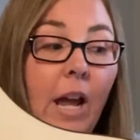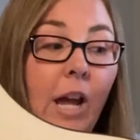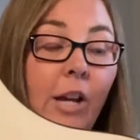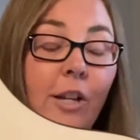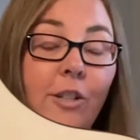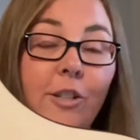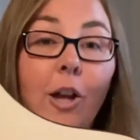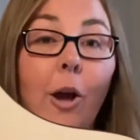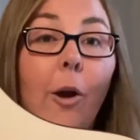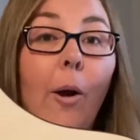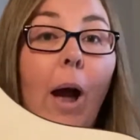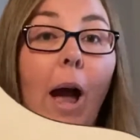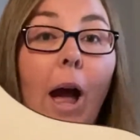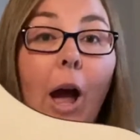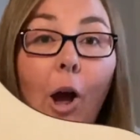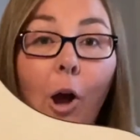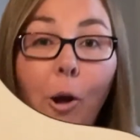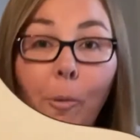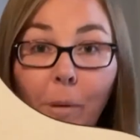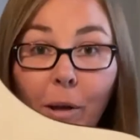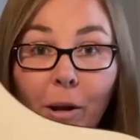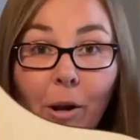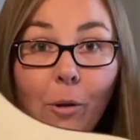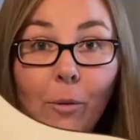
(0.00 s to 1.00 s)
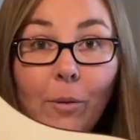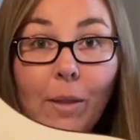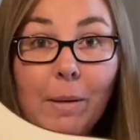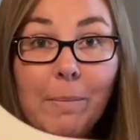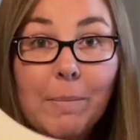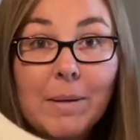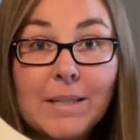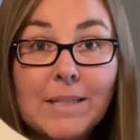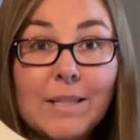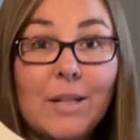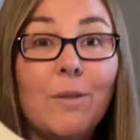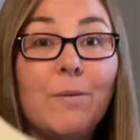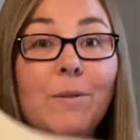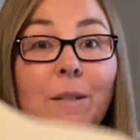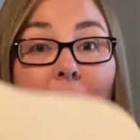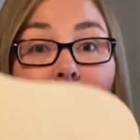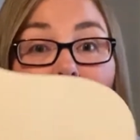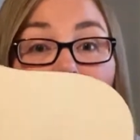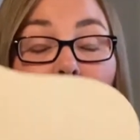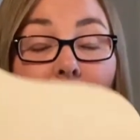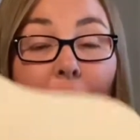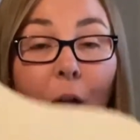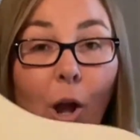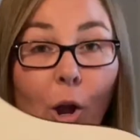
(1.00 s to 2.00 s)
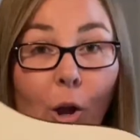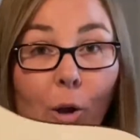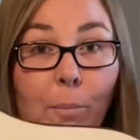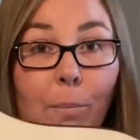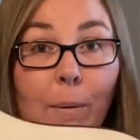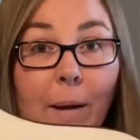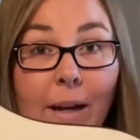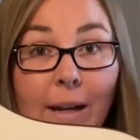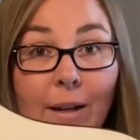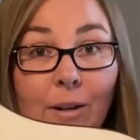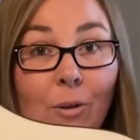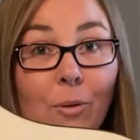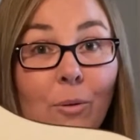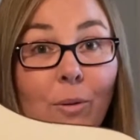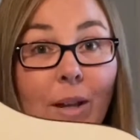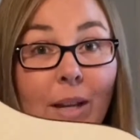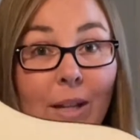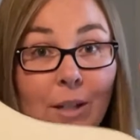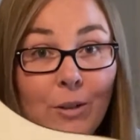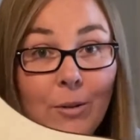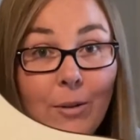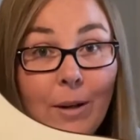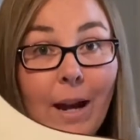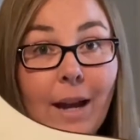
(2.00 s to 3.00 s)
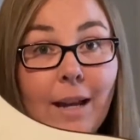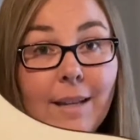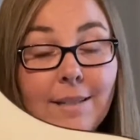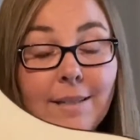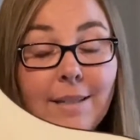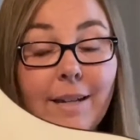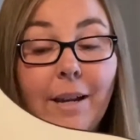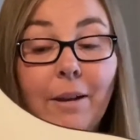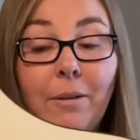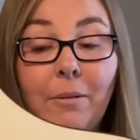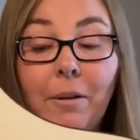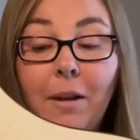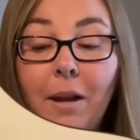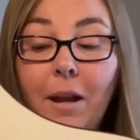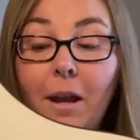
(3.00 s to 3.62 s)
So I hope I don't let myself down and I hope I don't let you guys down.